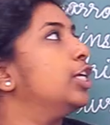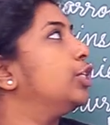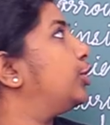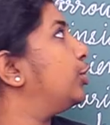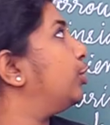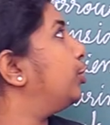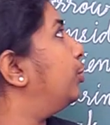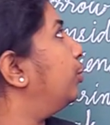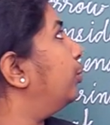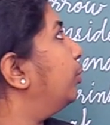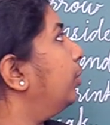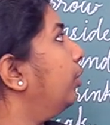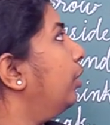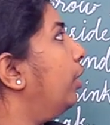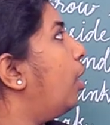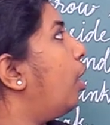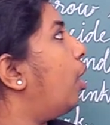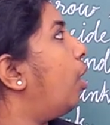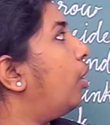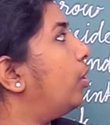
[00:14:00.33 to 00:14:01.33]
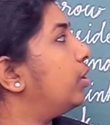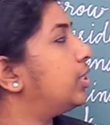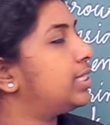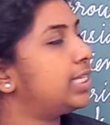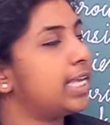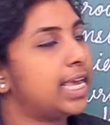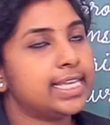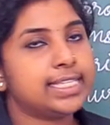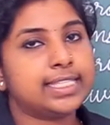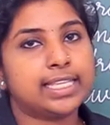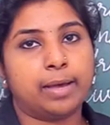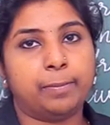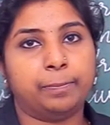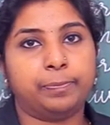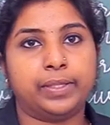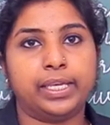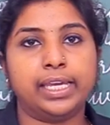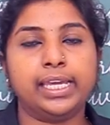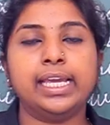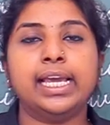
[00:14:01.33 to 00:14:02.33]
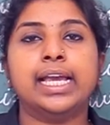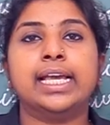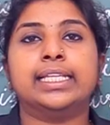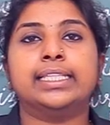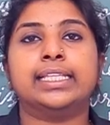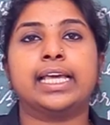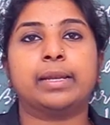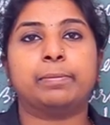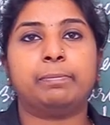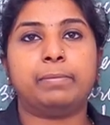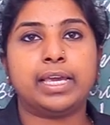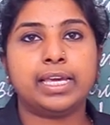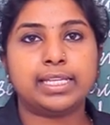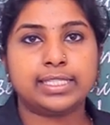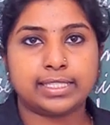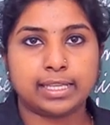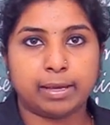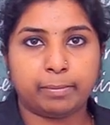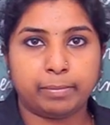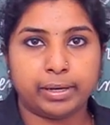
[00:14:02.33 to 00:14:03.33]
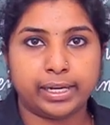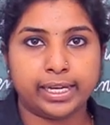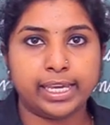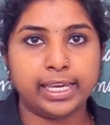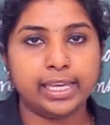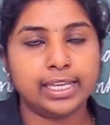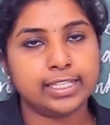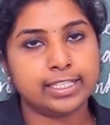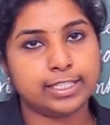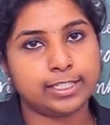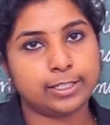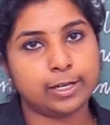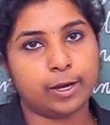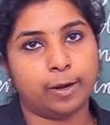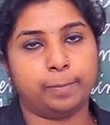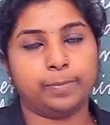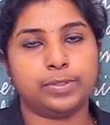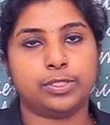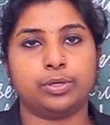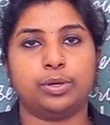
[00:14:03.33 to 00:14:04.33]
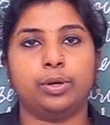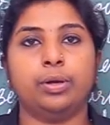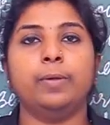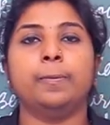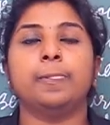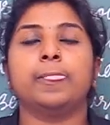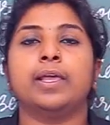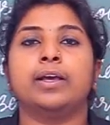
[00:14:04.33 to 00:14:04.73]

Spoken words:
to do or say something that makes somebody stop. So